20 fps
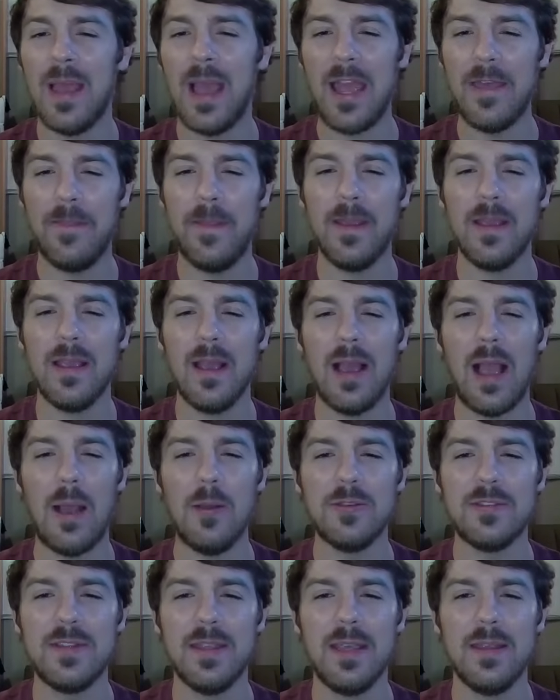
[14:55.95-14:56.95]
I think I
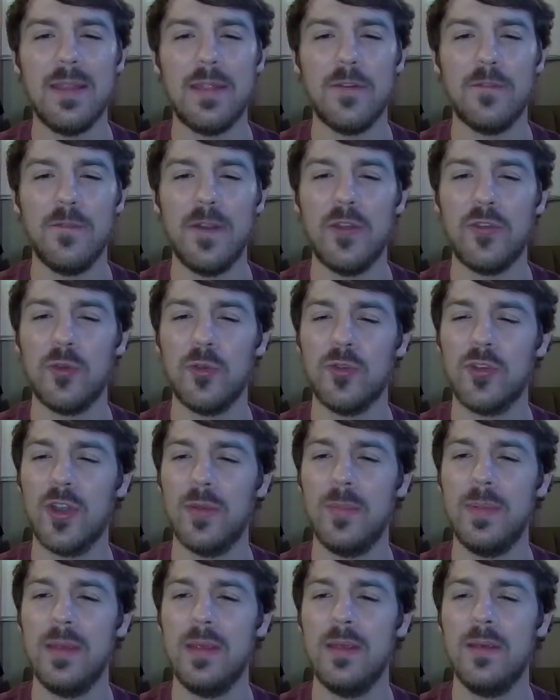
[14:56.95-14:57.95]
was thinking that their Venusaur is
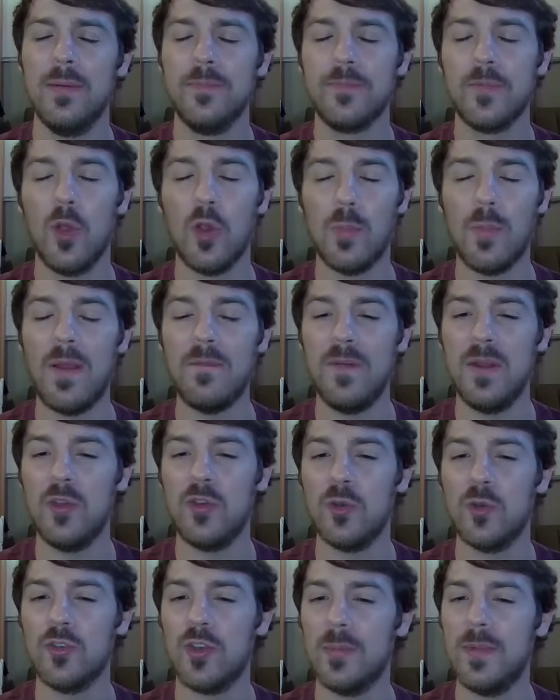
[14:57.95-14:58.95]
going to be, or my
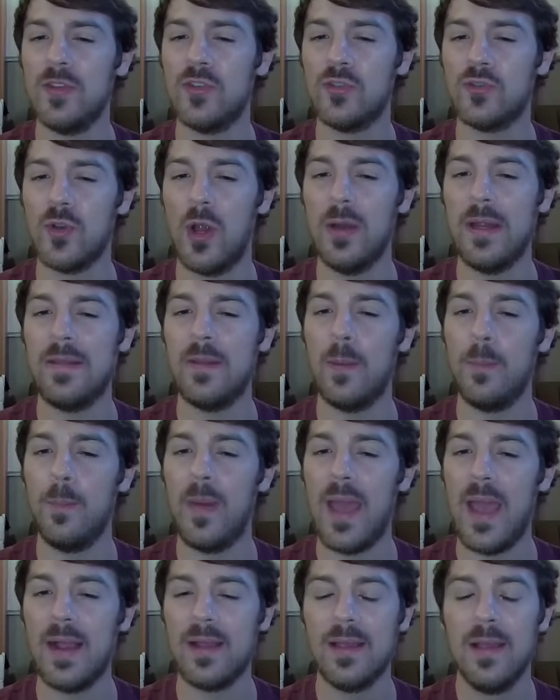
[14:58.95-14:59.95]
Venusaur is going to be strong in the
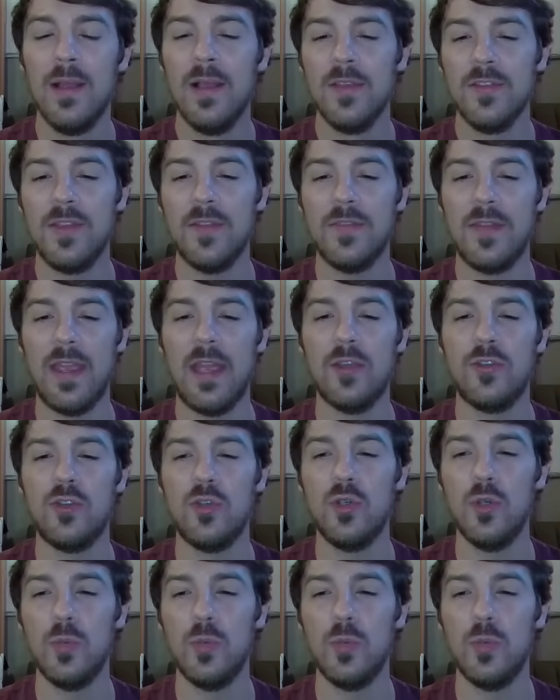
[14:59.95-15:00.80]
back, since they had two